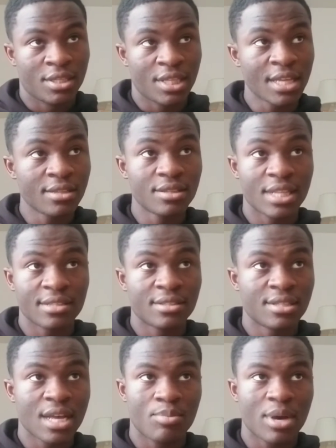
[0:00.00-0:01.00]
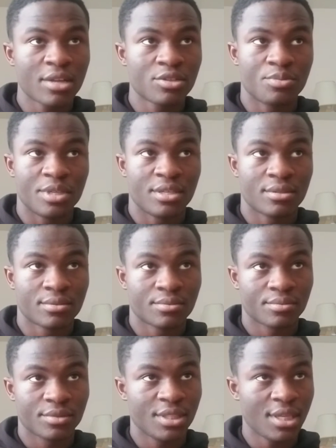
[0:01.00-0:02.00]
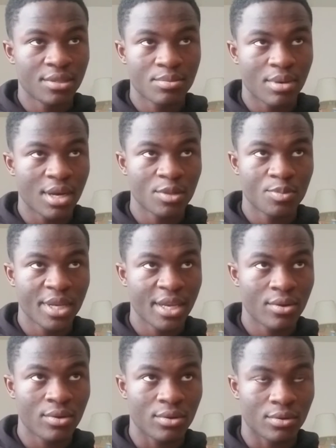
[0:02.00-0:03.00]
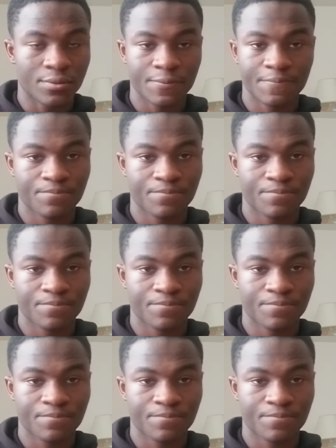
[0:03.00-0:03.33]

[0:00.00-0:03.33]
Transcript: That that does not bother me. It doesn't bother me at all.